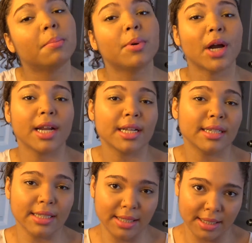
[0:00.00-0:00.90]
pretty
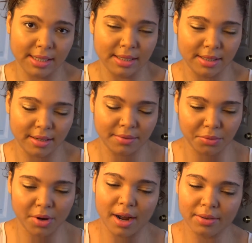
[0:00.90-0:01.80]
decent instead of
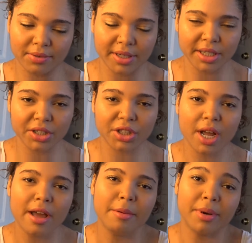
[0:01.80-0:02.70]
raw footage.
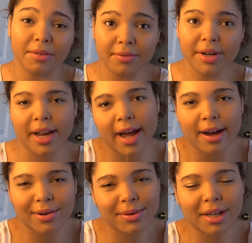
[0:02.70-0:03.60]
But for
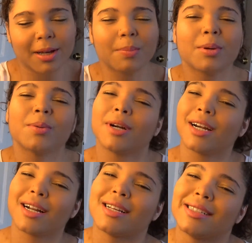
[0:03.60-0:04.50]
now, we'll keep it where
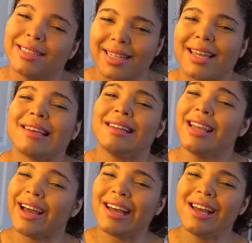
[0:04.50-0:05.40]
it is. And
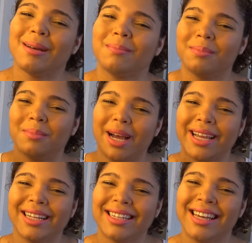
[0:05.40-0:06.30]
yeah, bye.